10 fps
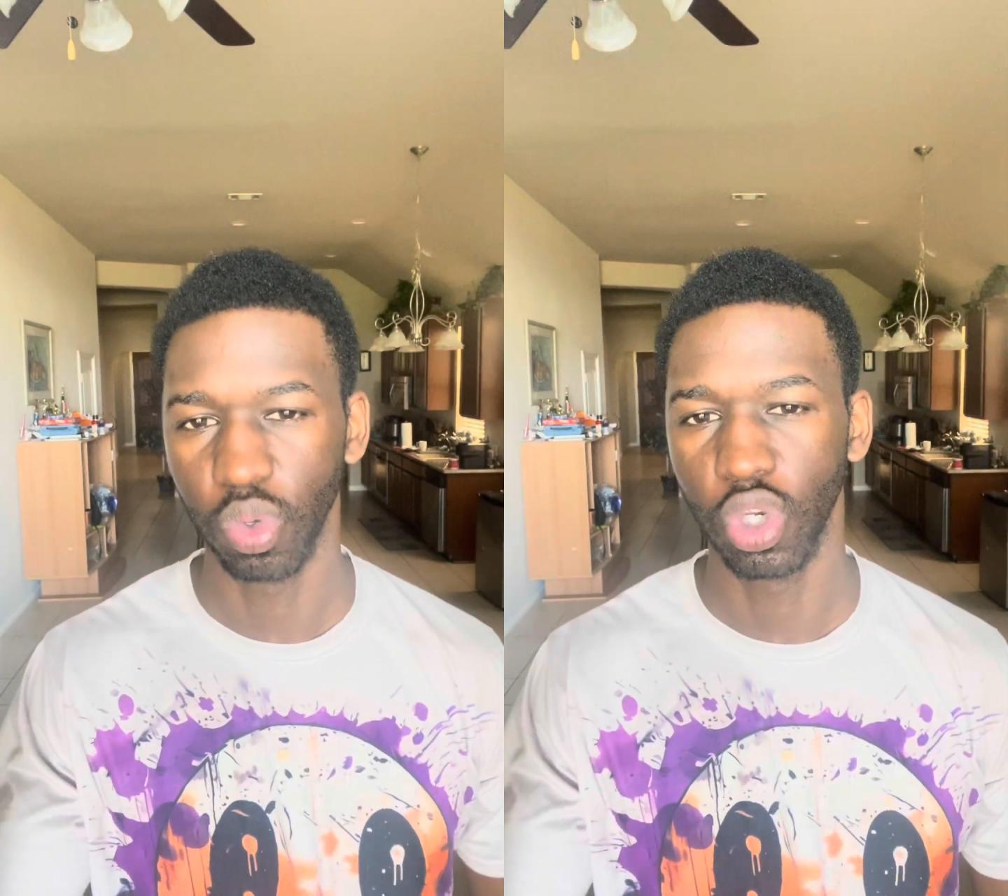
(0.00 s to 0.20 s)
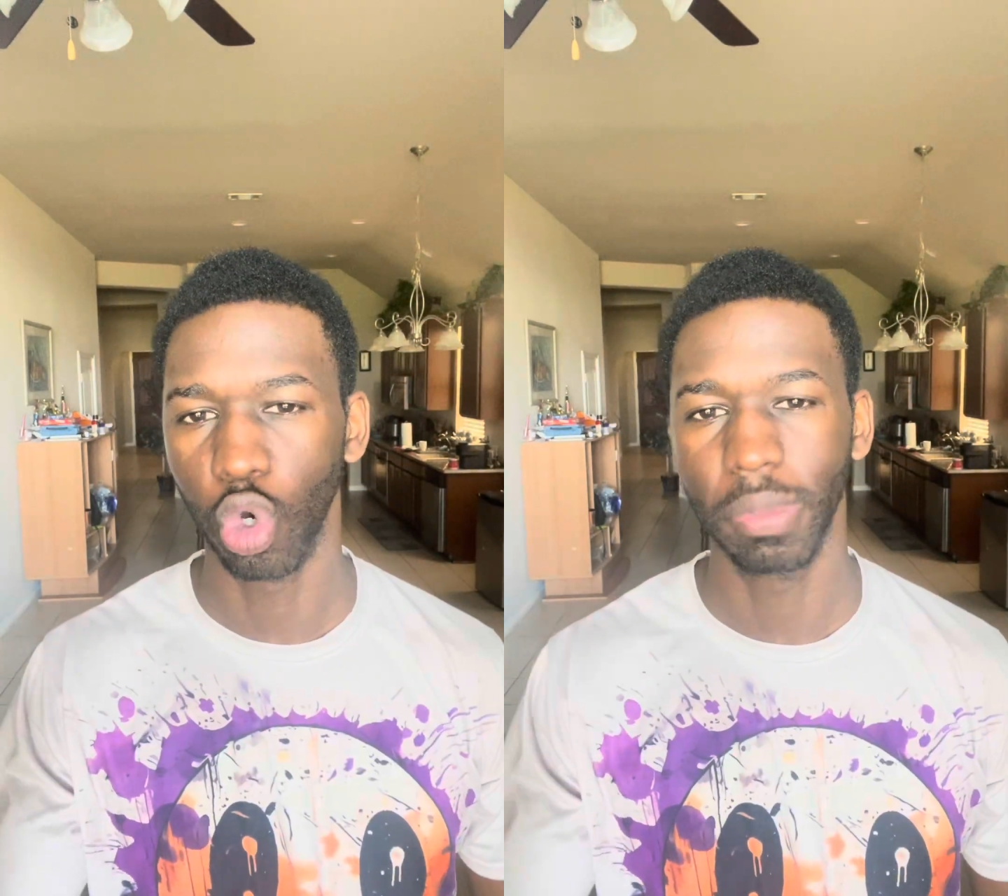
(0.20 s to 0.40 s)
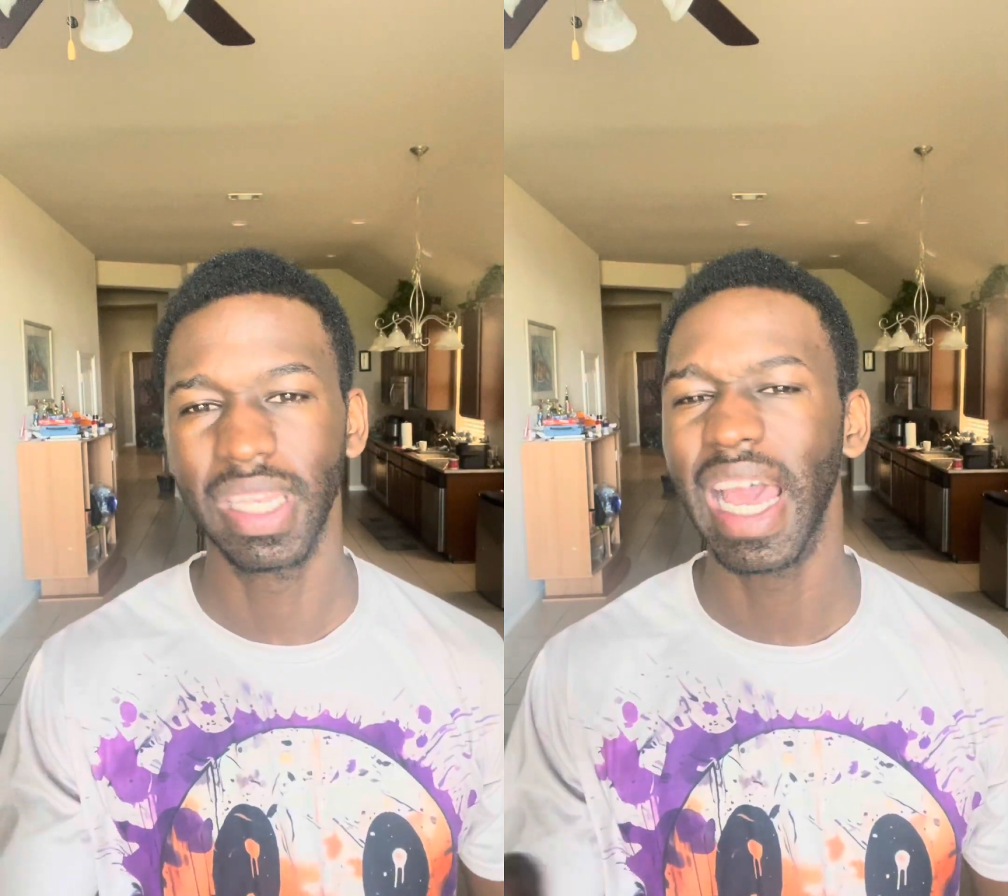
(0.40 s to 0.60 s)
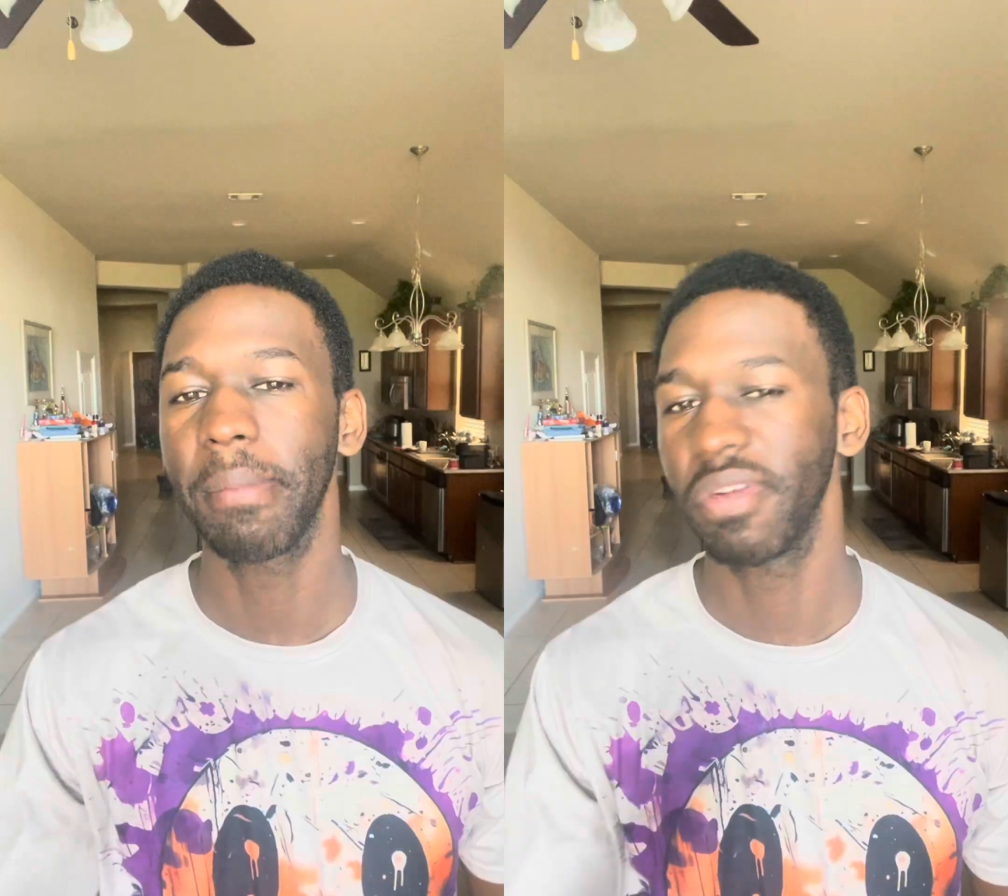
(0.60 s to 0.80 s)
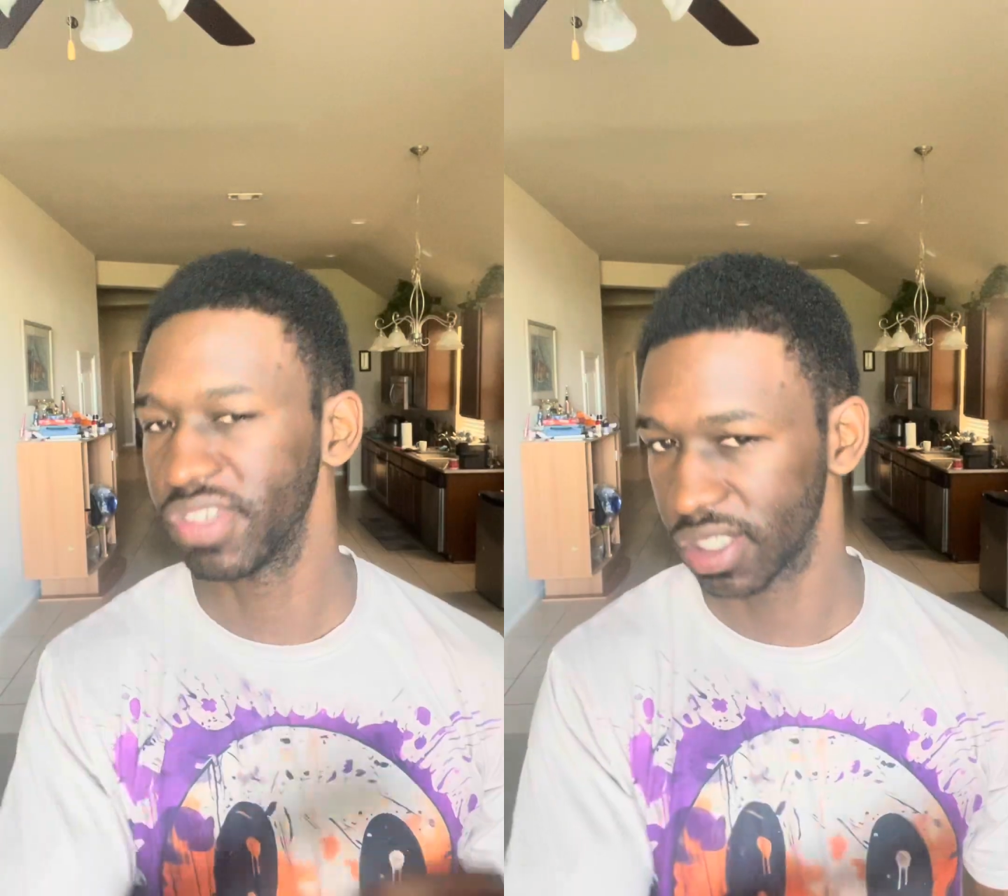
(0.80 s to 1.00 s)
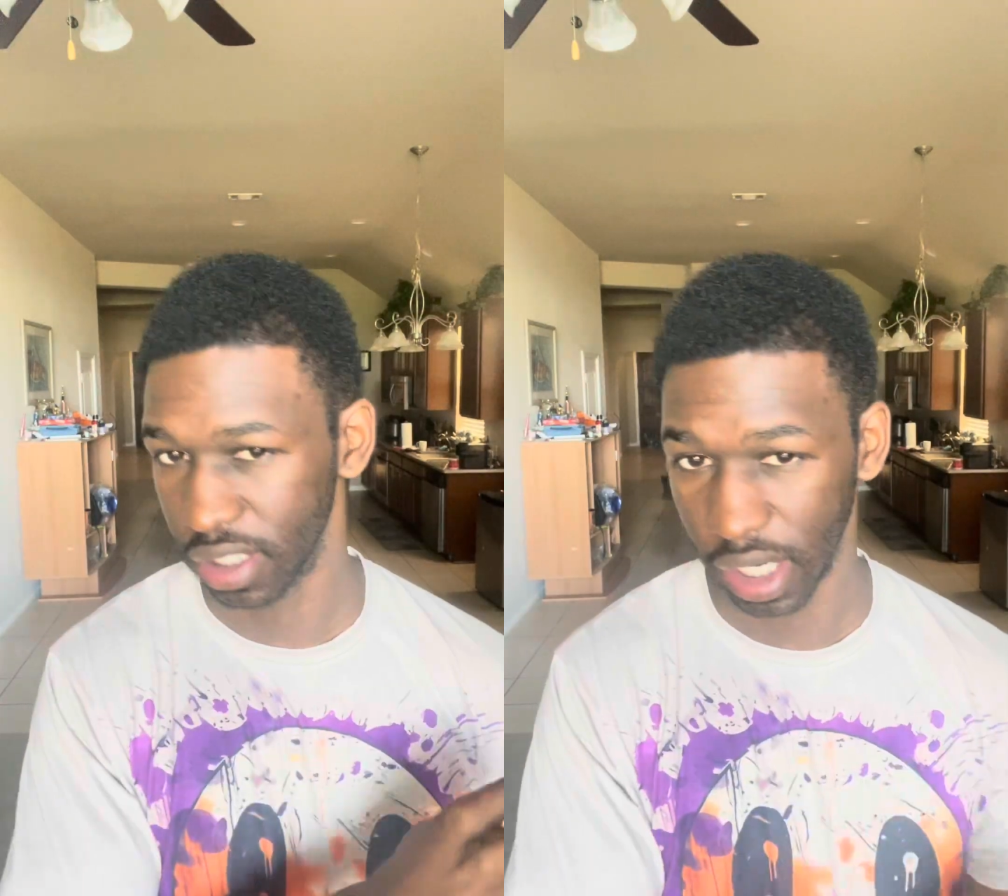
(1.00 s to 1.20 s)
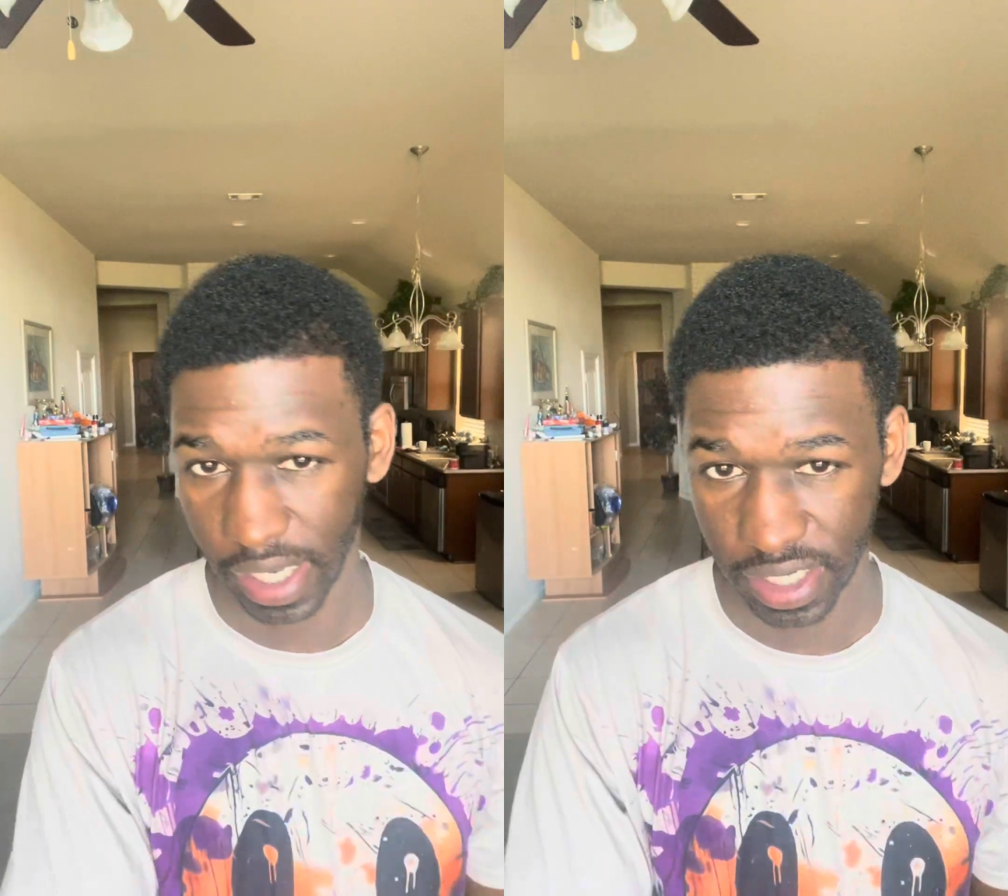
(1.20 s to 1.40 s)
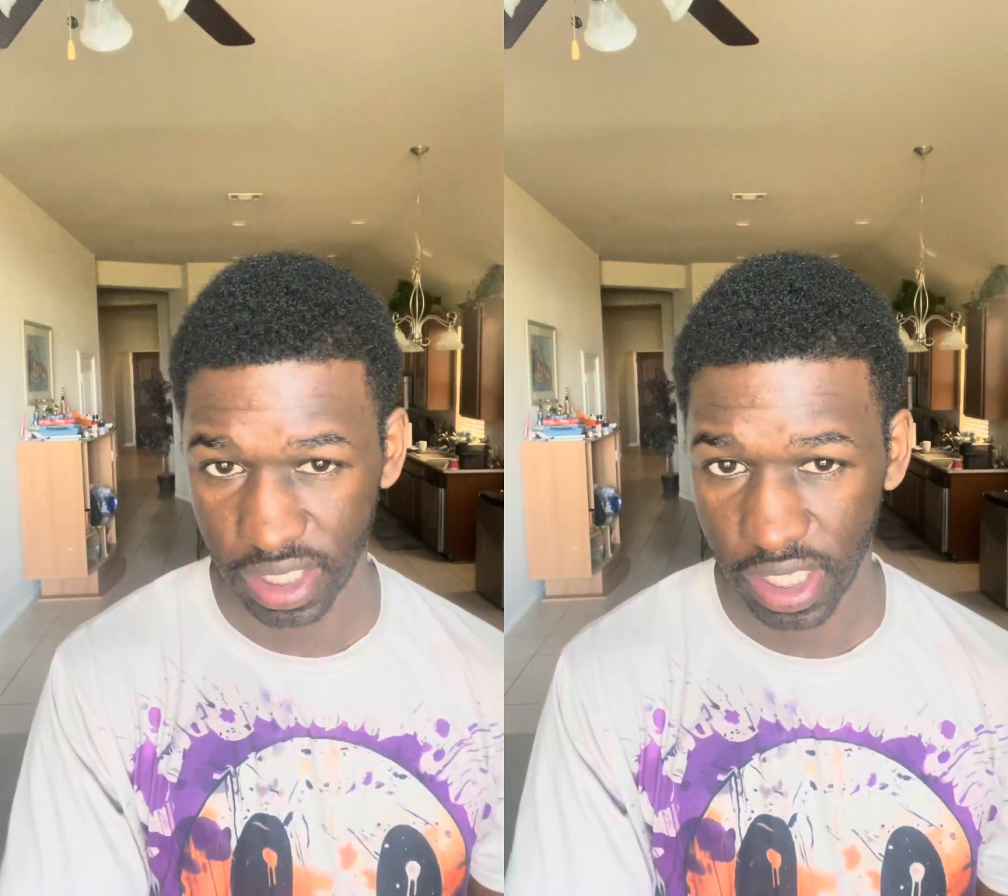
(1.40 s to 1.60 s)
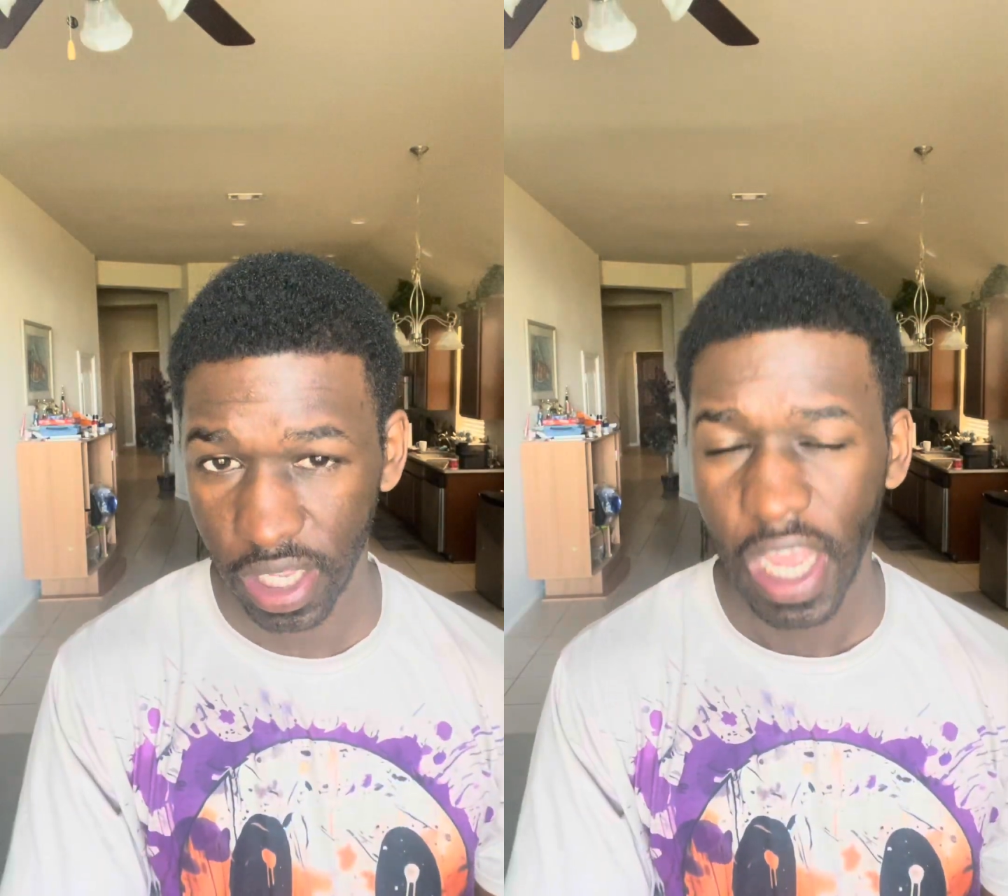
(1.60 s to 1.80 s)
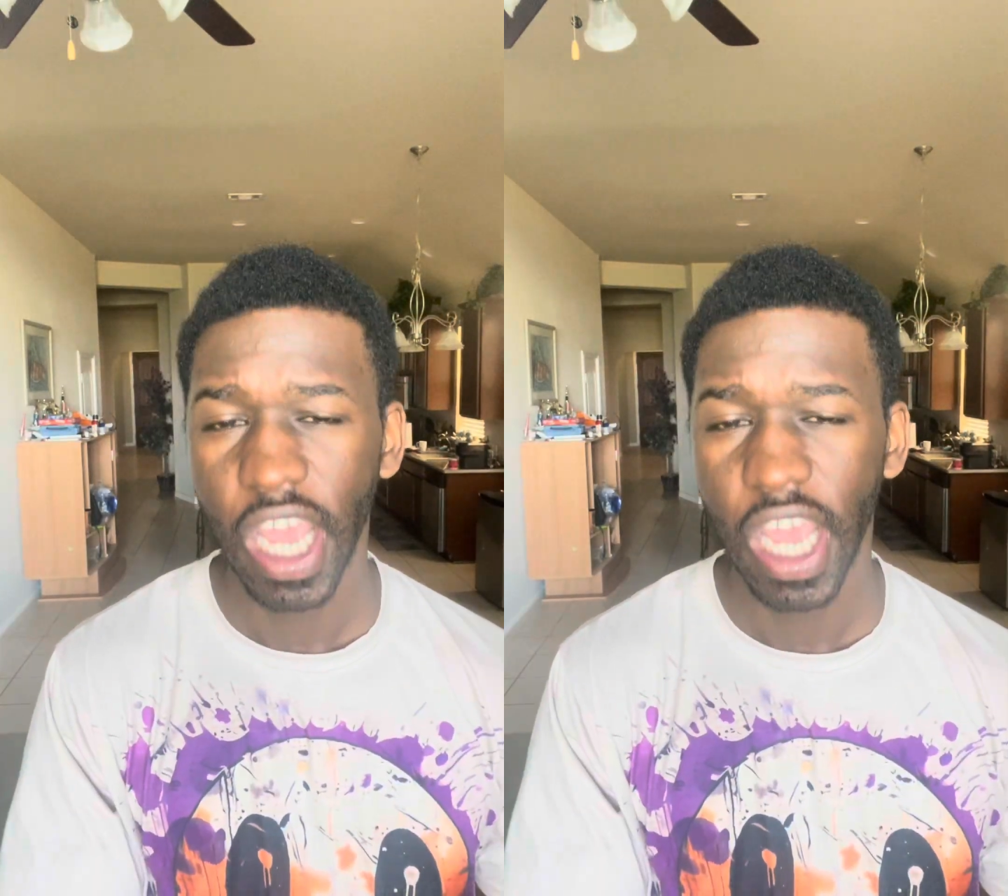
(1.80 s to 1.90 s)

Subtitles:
normally not be resistant to DHT,